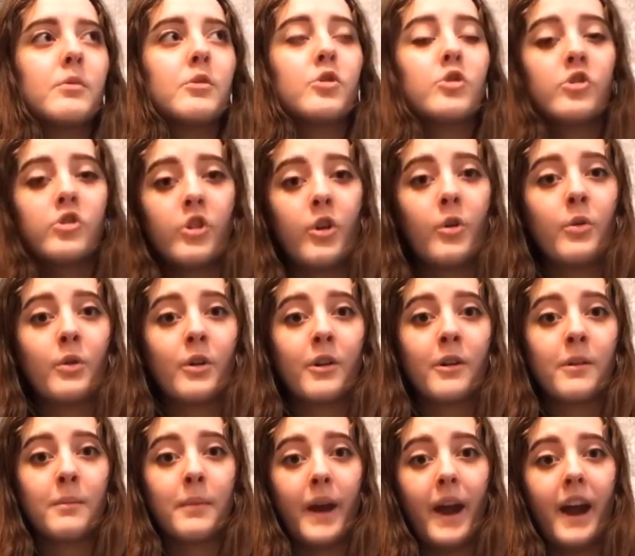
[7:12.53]
show
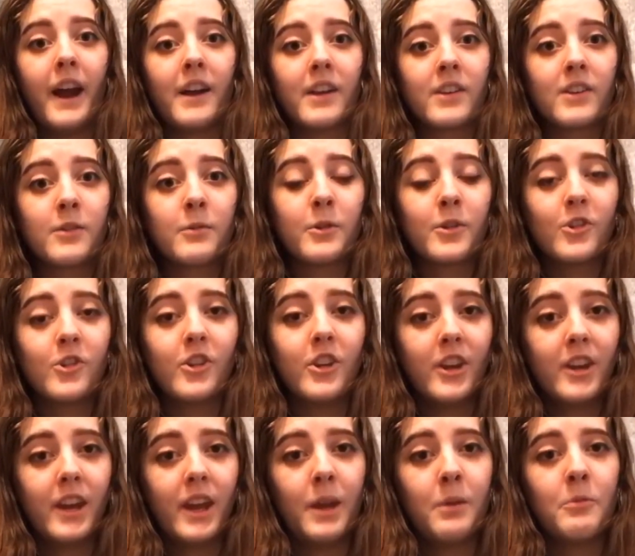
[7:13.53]
her past, what
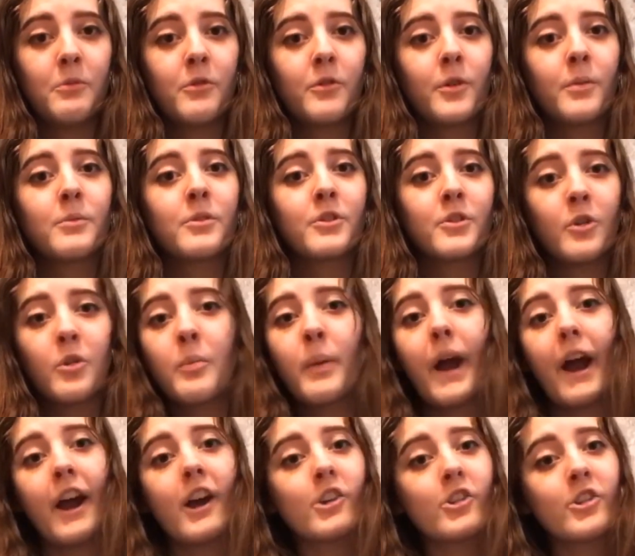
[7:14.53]
she came from, so
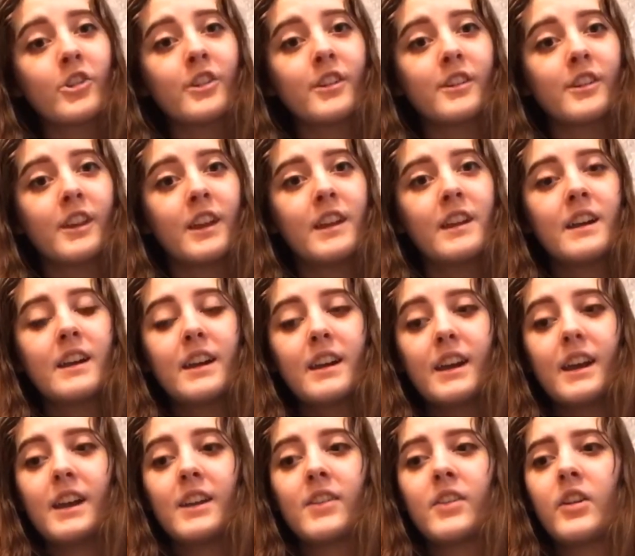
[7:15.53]
passionately.
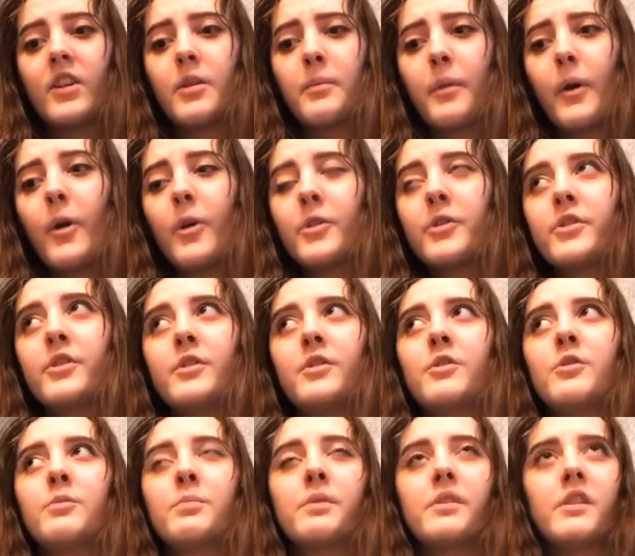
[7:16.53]
And Sarah Paulson,
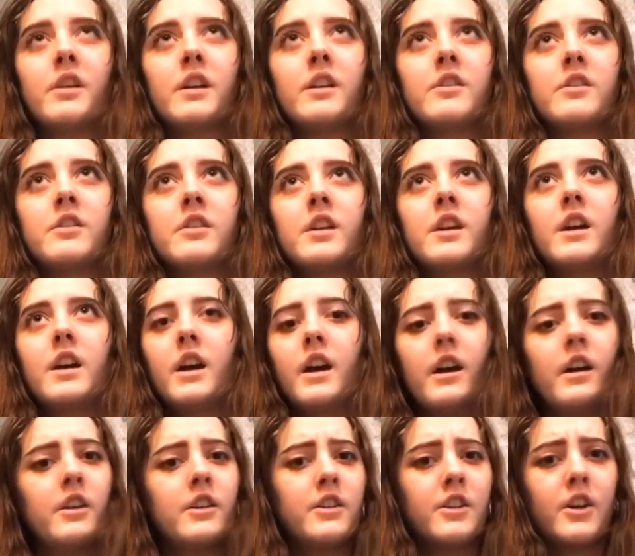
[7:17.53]
who plays
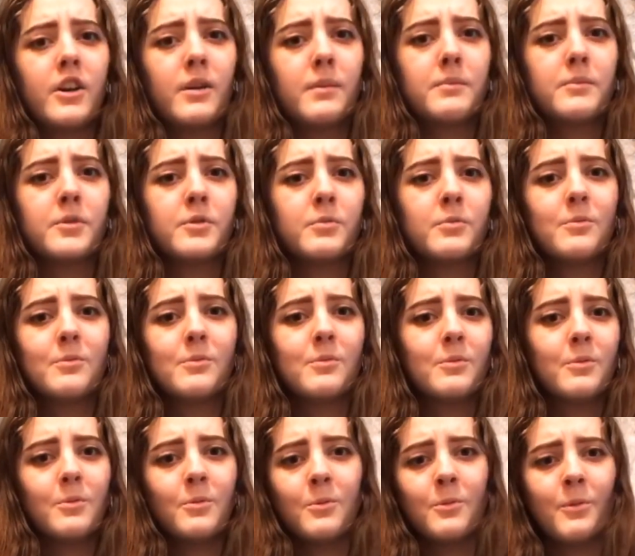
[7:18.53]
a numbed
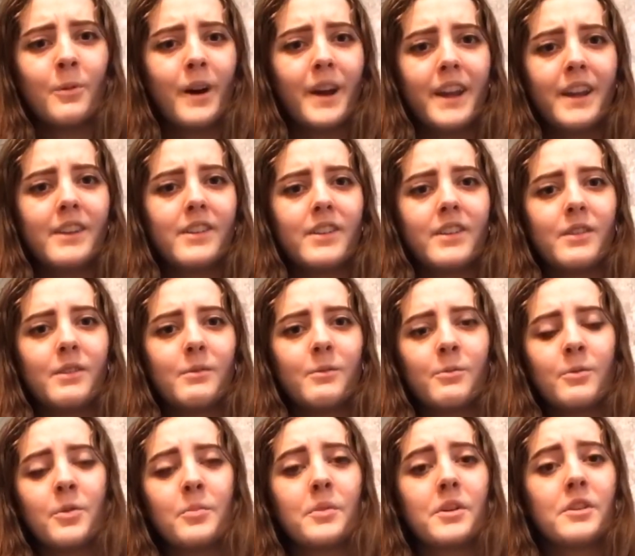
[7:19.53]
white
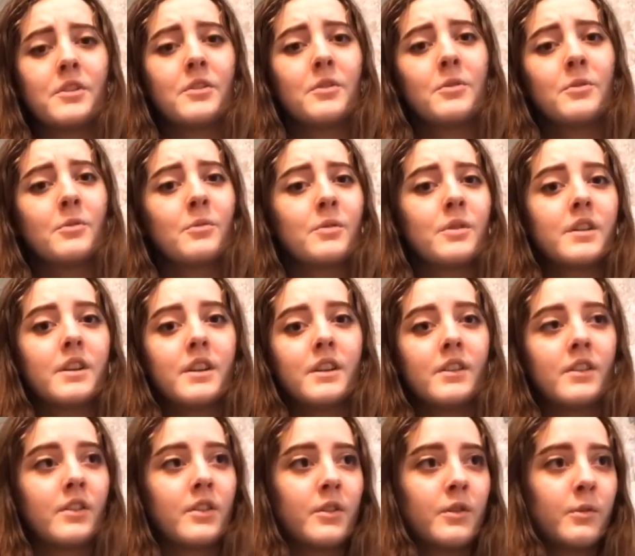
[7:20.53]
woman who
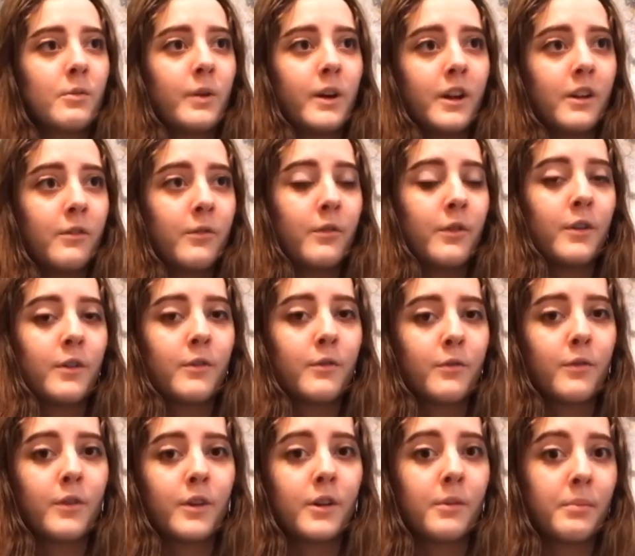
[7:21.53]
is the wife
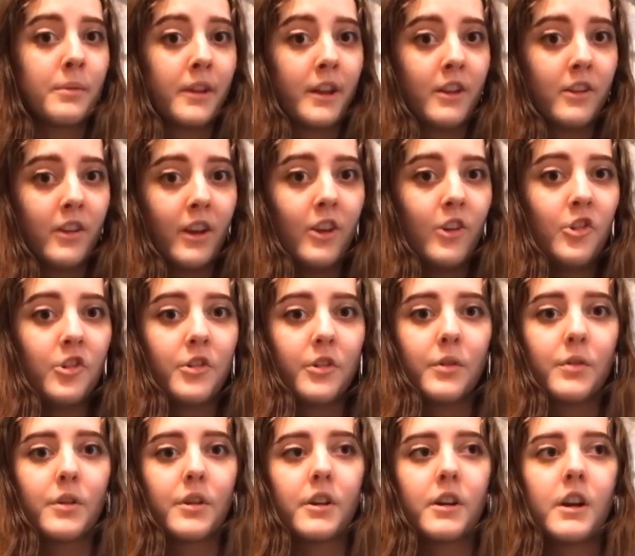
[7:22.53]
of a plantation
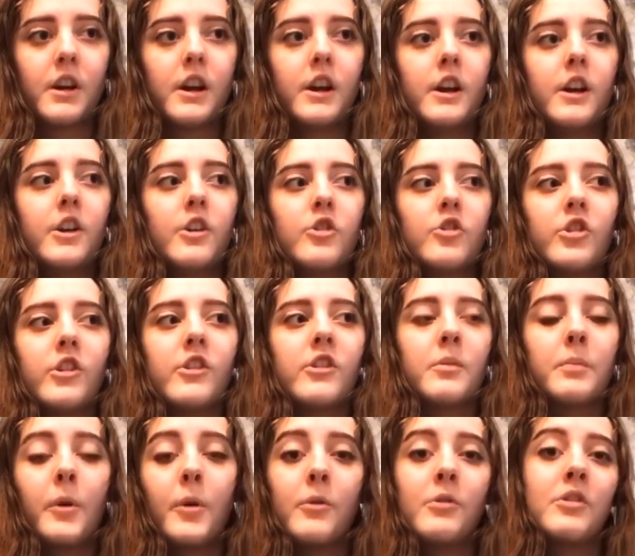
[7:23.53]
owner, she's
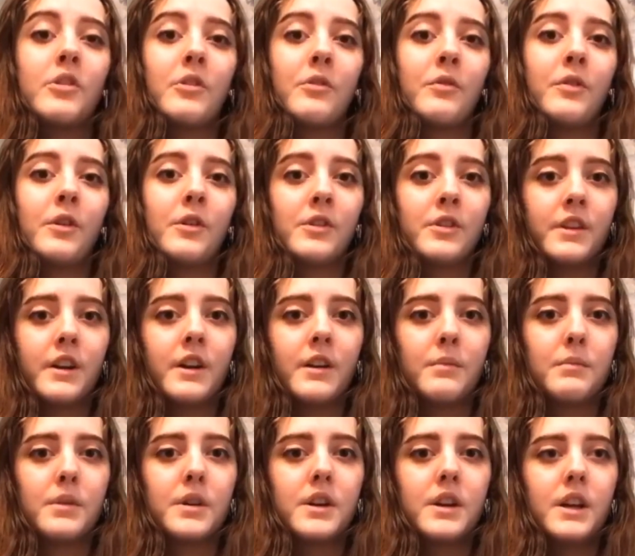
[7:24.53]
supposed to feel
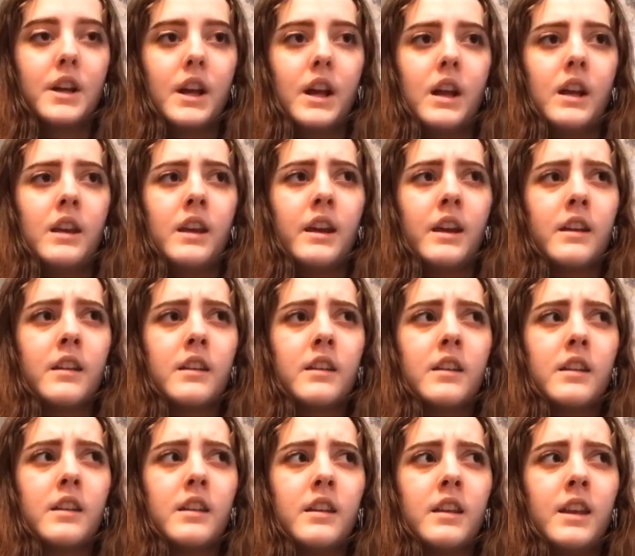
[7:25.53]
numb, and yet
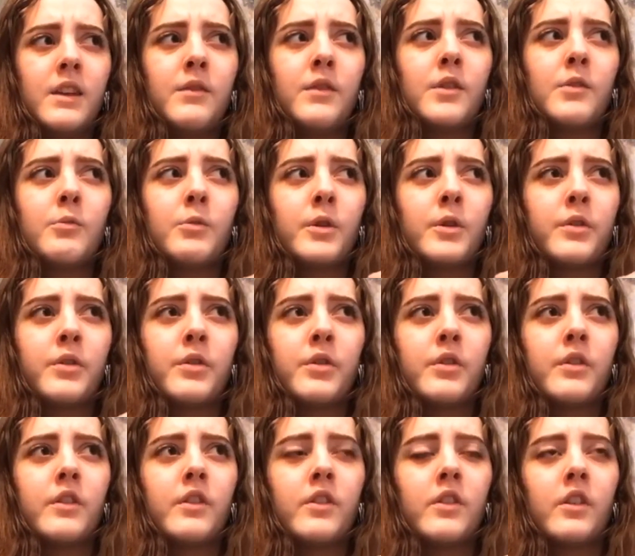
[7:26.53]
even
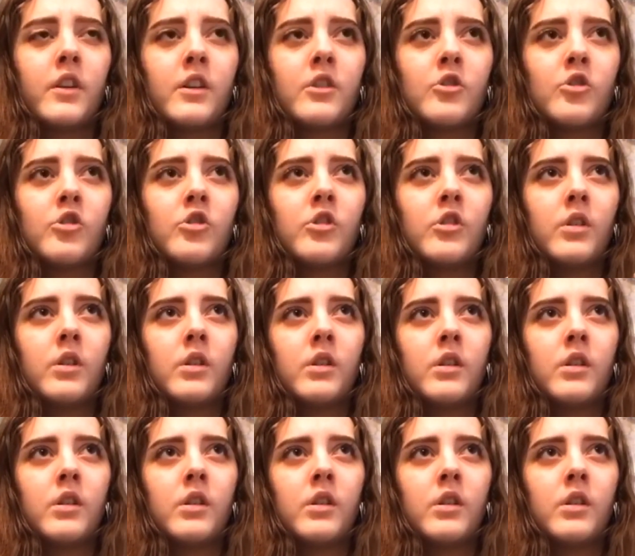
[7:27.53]
with such